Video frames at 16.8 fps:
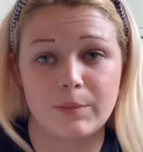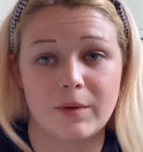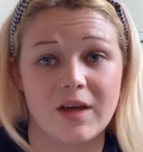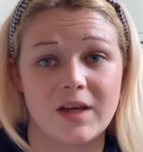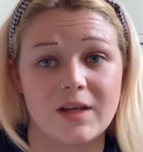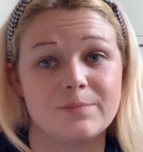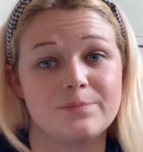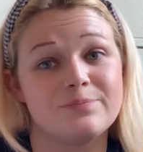
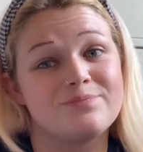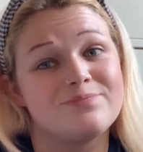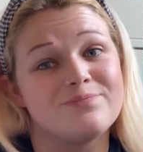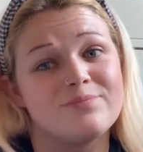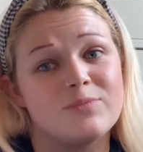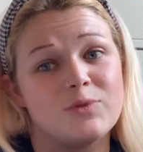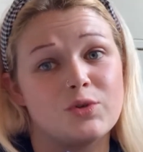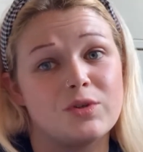Bay,
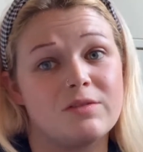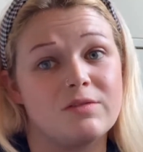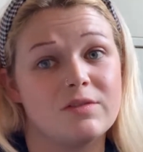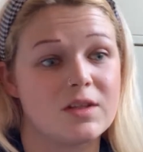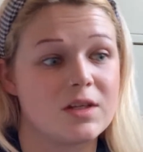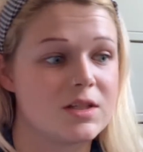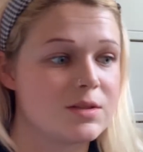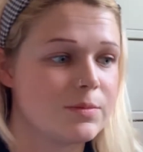not
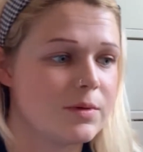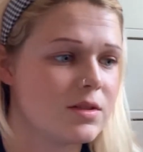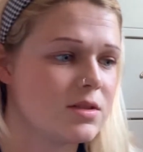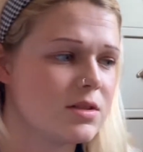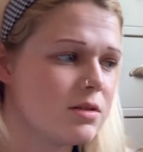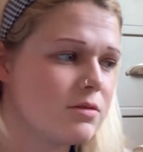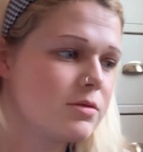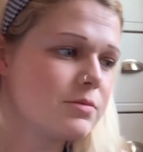even that
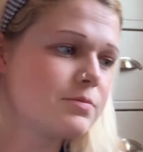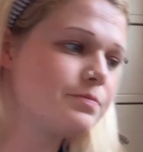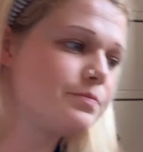expensive.